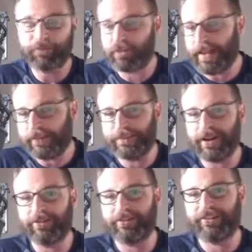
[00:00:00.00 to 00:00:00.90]
So that's been
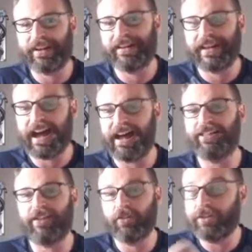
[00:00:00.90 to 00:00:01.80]
understanding at a high
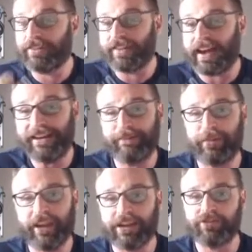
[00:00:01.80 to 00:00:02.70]
level the design
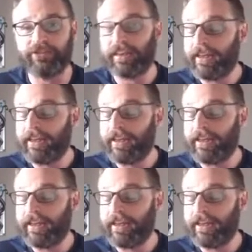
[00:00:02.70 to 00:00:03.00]
implications